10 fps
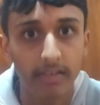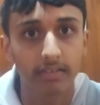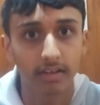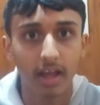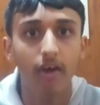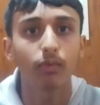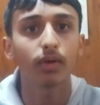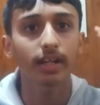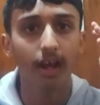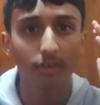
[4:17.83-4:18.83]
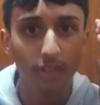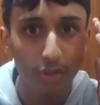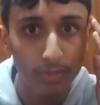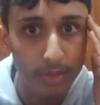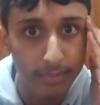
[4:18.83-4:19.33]
Now, what our
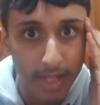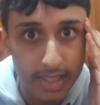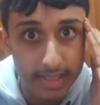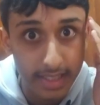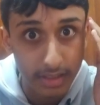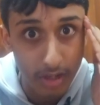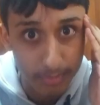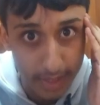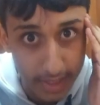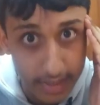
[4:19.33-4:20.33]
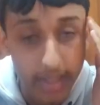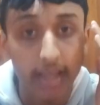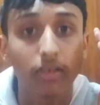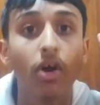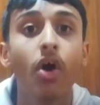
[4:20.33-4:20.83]
human minds can comprehend
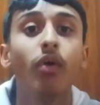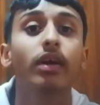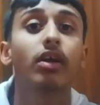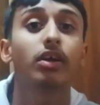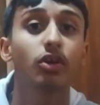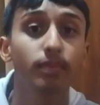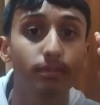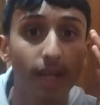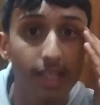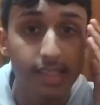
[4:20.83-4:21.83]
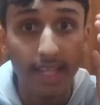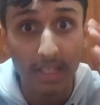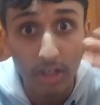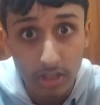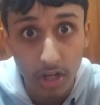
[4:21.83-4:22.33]
and what our human minds
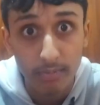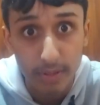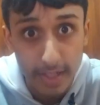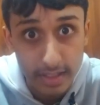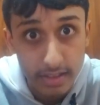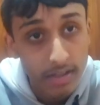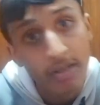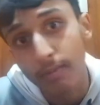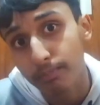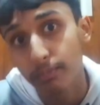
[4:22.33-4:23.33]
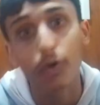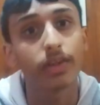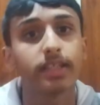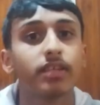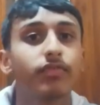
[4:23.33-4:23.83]
cannot comprehend,
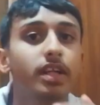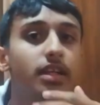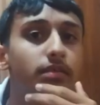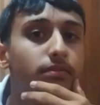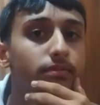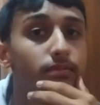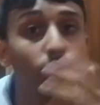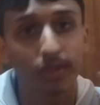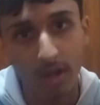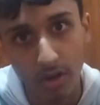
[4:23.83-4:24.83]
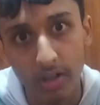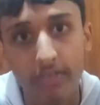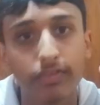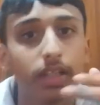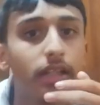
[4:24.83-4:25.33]
both is infinity. Both are
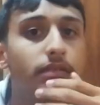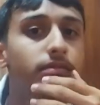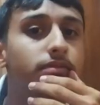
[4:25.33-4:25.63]
infinity.